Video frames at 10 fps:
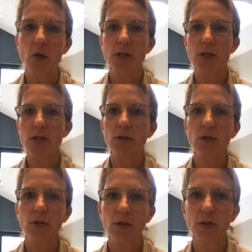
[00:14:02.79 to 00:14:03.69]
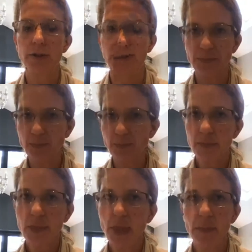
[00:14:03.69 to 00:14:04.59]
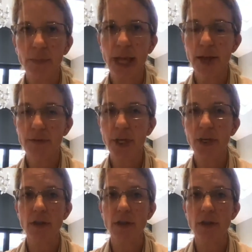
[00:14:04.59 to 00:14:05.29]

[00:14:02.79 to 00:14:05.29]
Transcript: still be having,